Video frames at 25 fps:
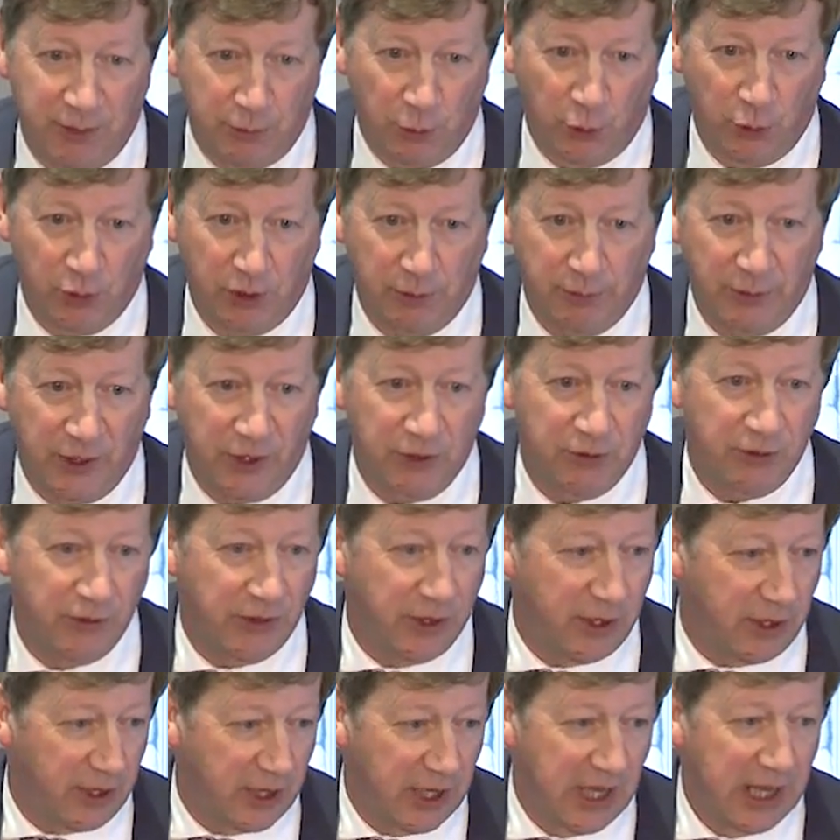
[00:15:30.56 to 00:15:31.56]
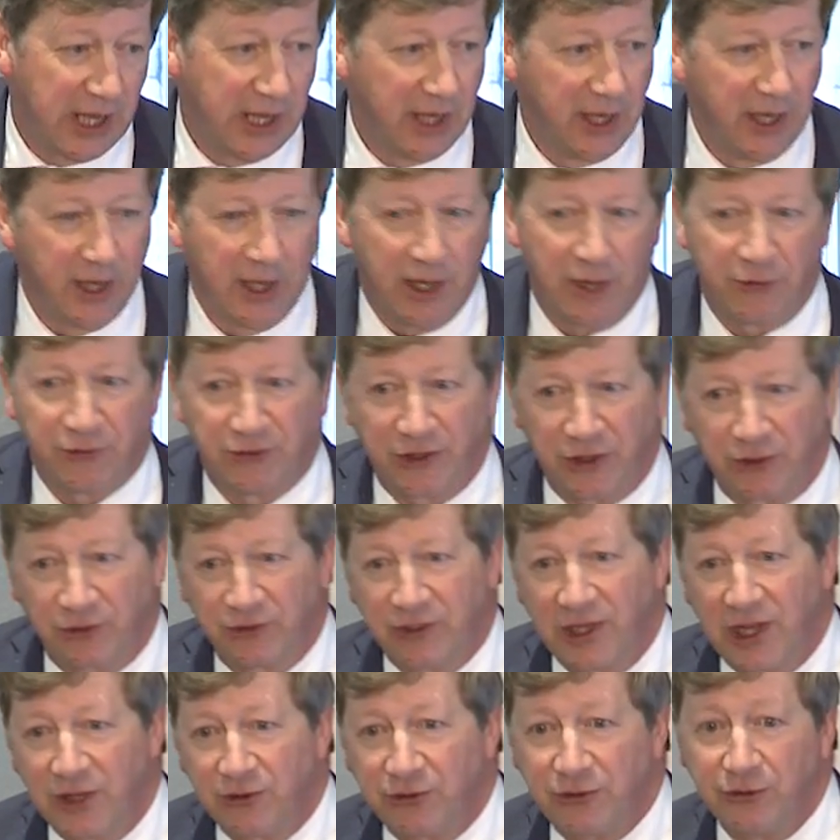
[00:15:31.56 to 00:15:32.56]
more about the
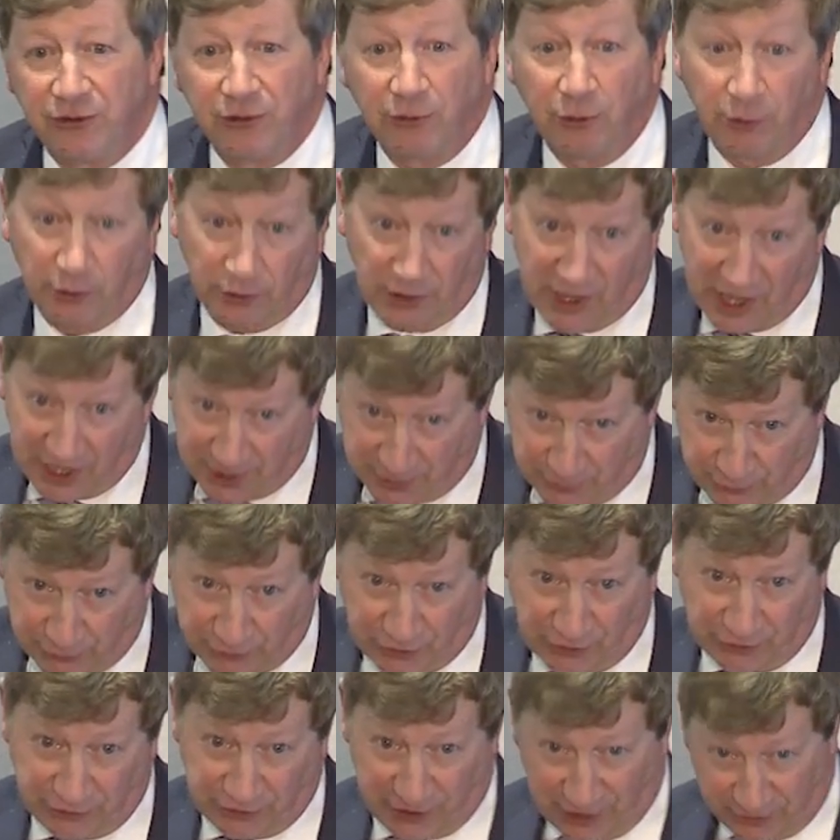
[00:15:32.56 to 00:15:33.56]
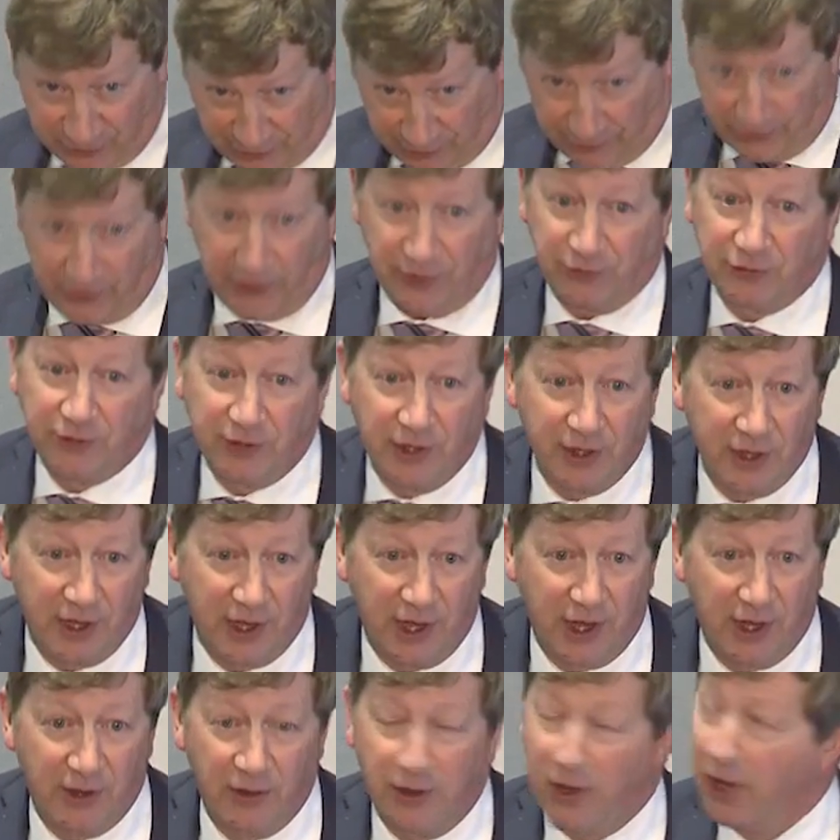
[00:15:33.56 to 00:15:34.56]
successes or lack of success of this
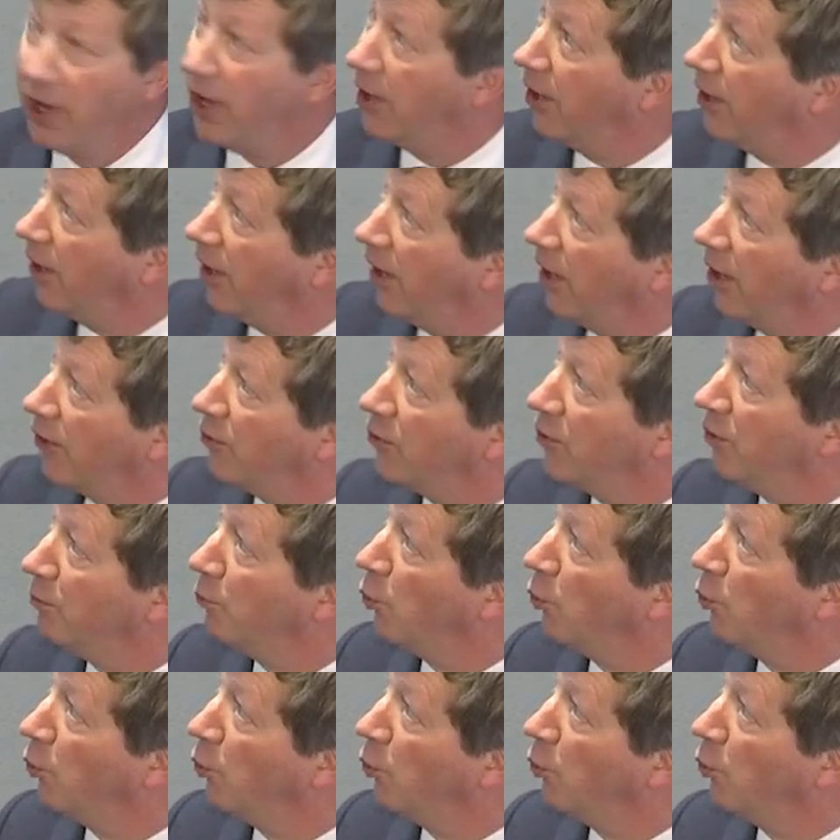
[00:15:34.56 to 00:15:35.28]
at, at, at the